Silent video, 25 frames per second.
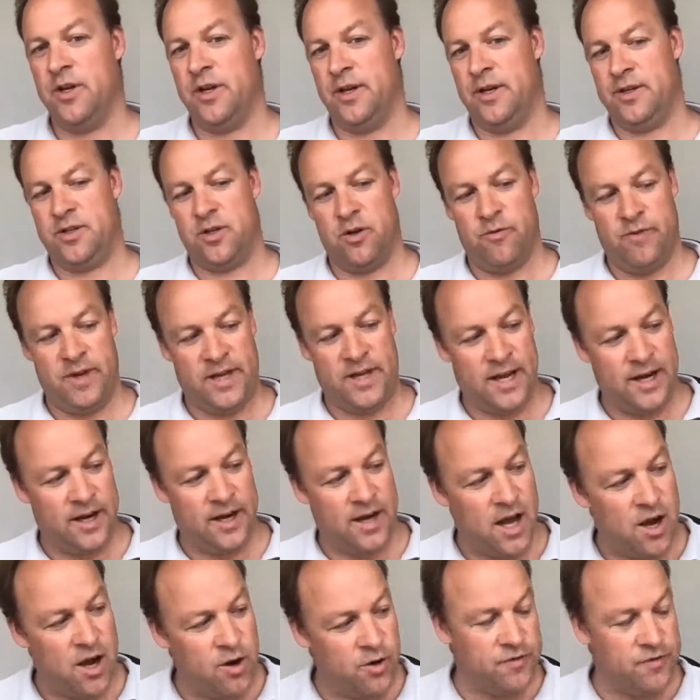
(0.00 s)
So we get it
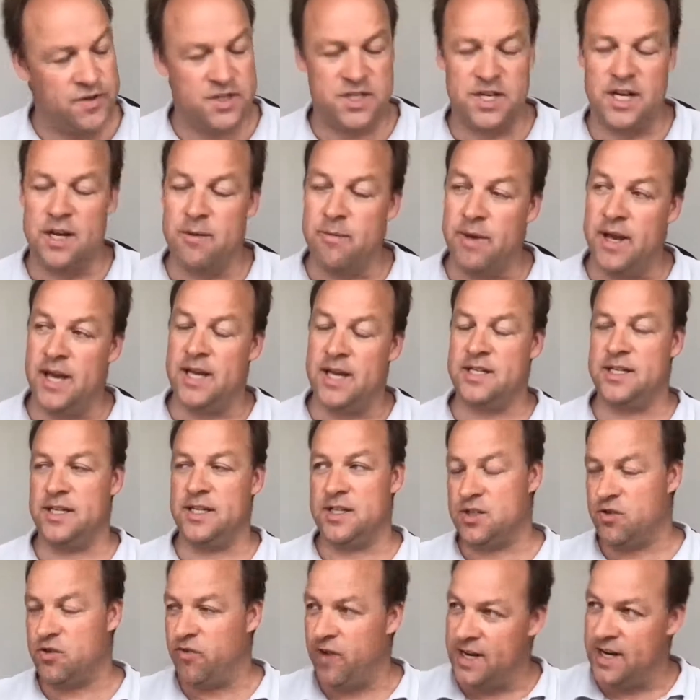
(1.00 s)
out of a CMS,
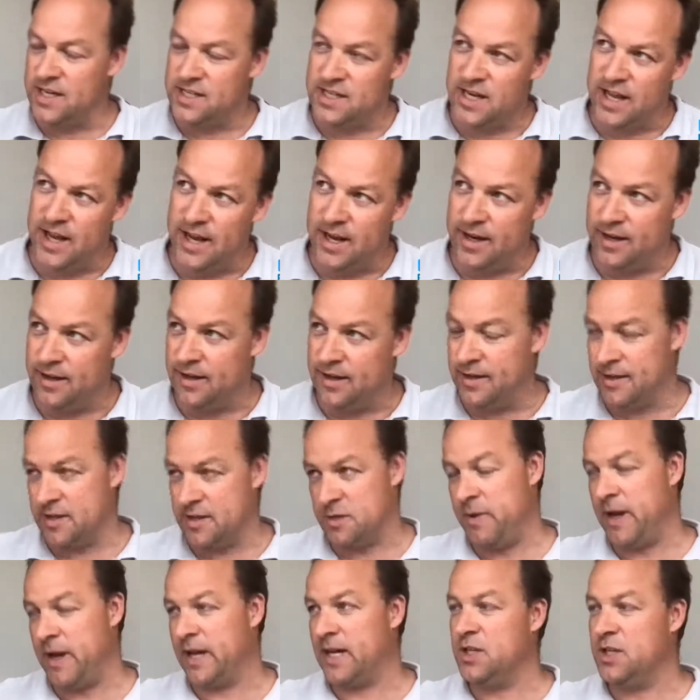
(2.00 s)
it's translated, it's
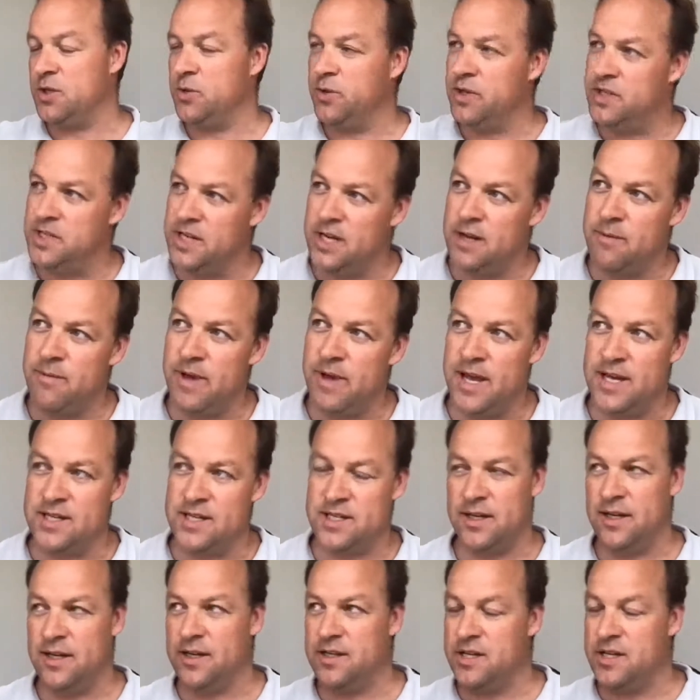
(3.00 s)
back into a TMS,
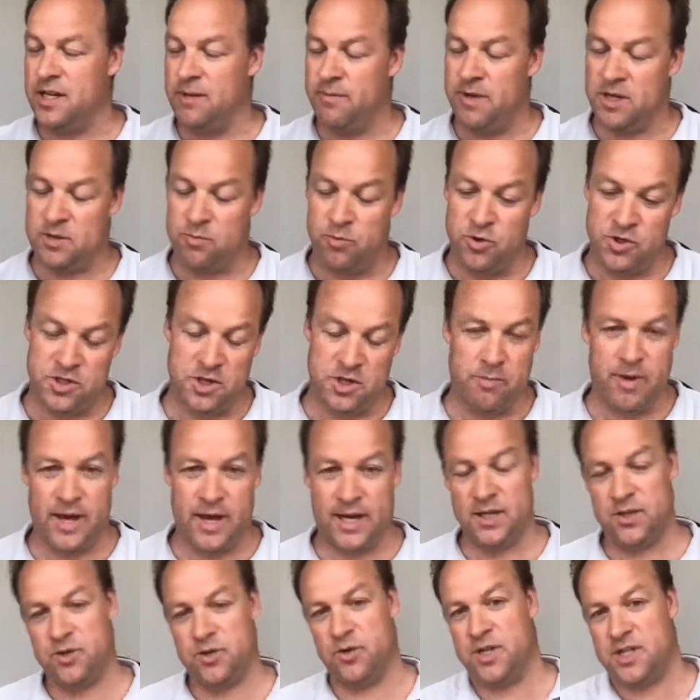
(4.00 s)
and the TMS puts it back
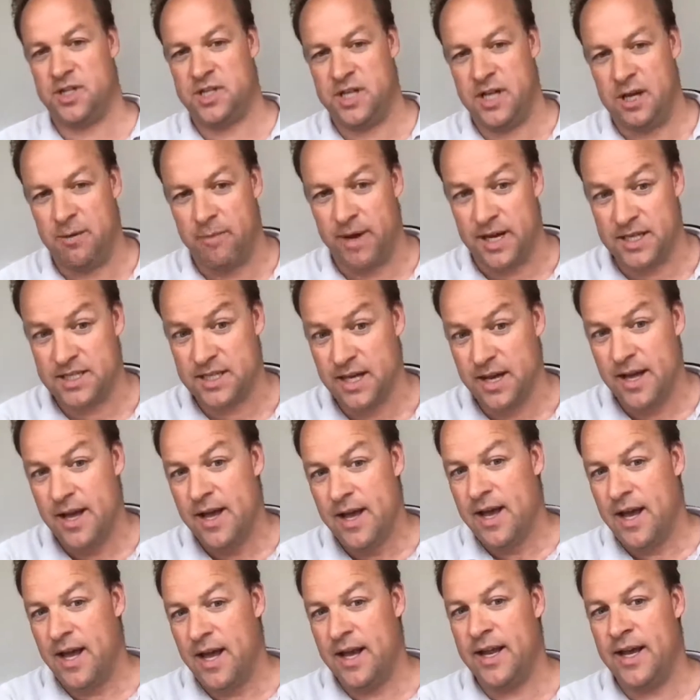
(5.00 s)
into the CMS,
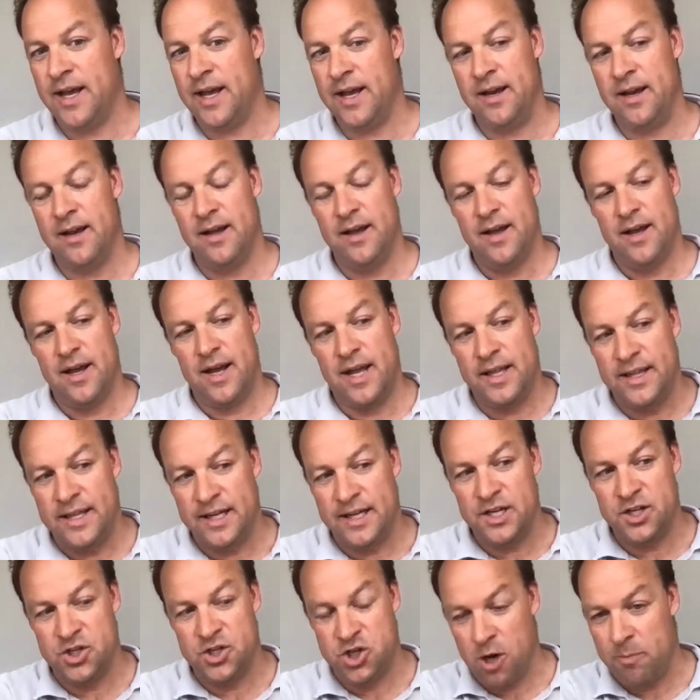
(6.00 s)
and then
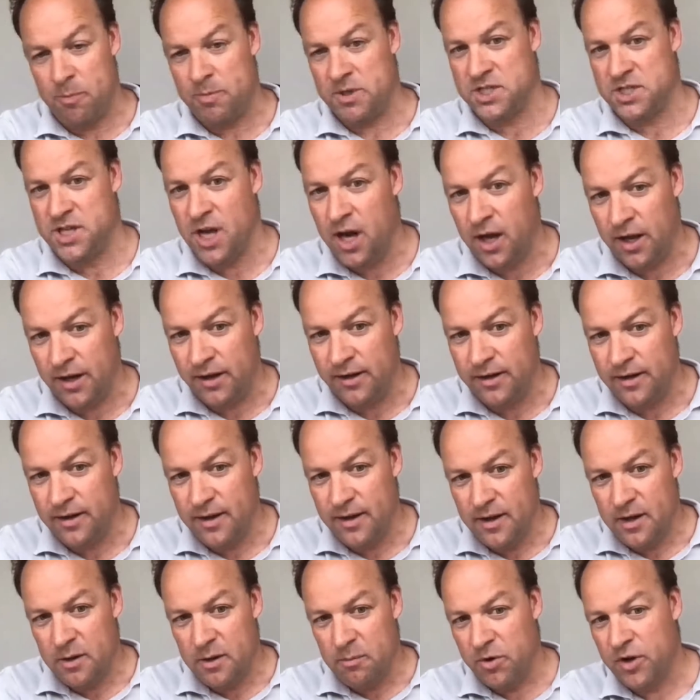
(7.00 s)
the job is done.
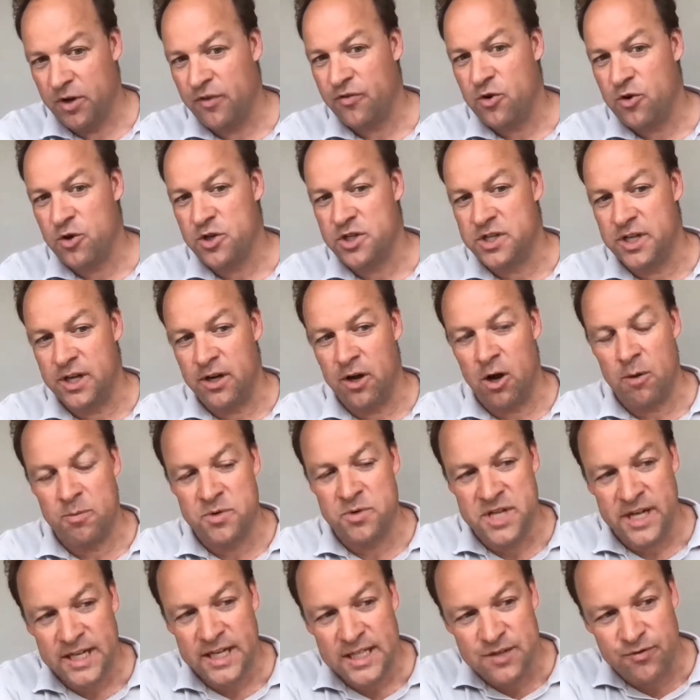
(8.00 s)
But of course, the
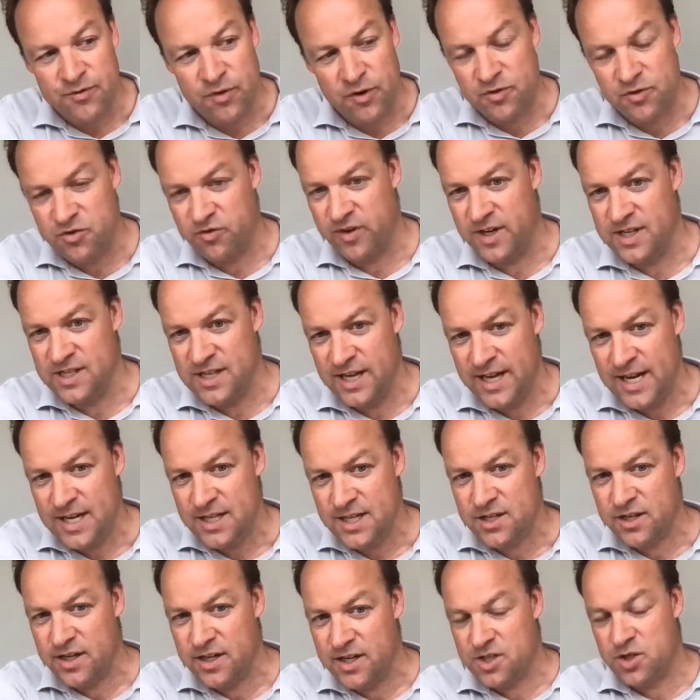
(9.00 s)
objective of
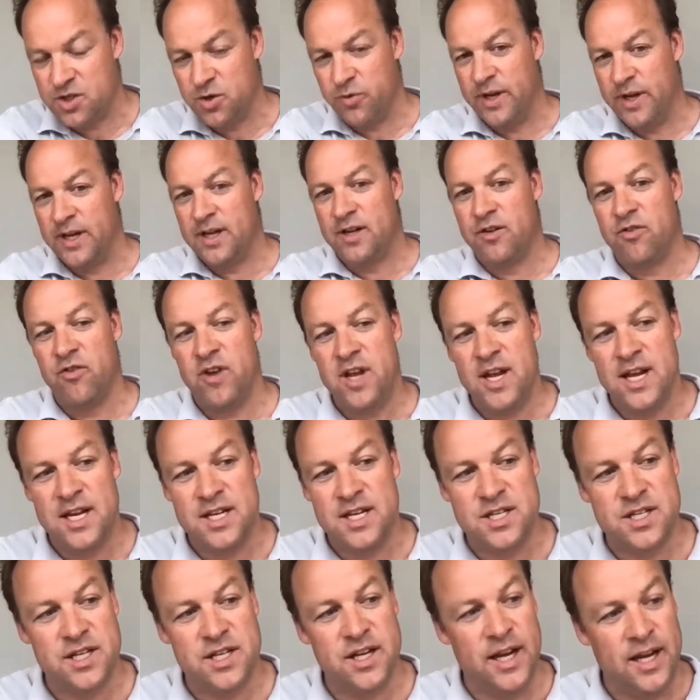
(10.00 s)
translation is to
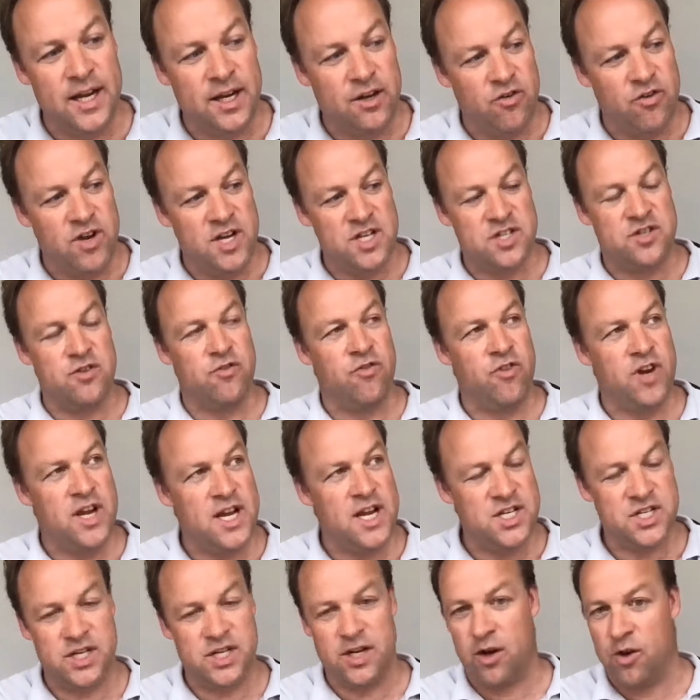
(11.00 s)
increase the
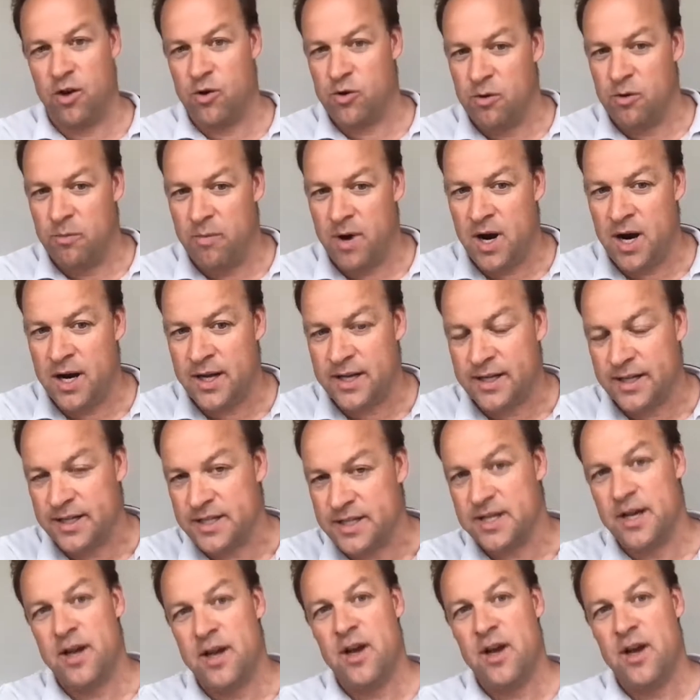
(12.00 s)
reach in the local market,